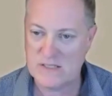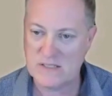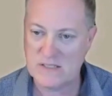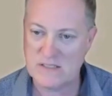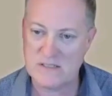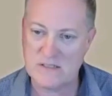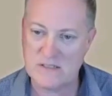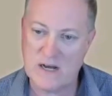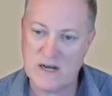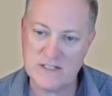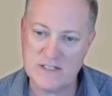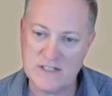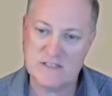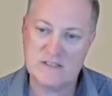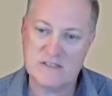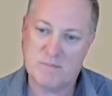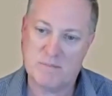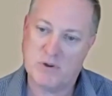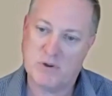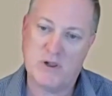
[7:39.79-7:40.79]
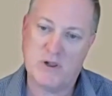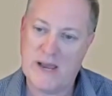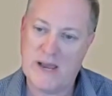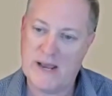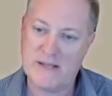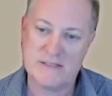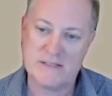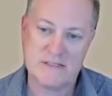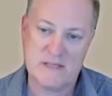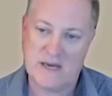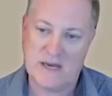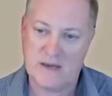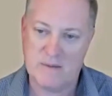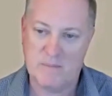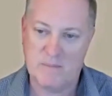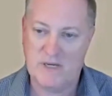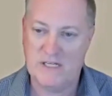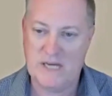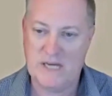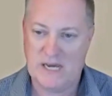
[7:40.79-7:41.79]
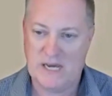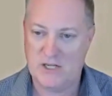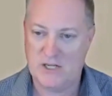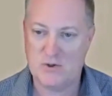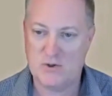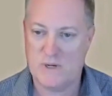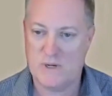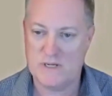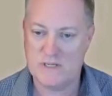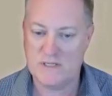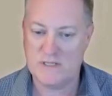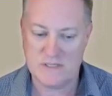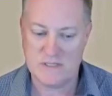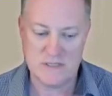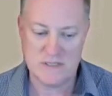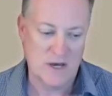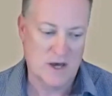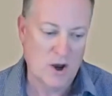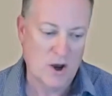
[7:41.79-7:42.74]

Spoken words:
It's not just the plants that can be dangerous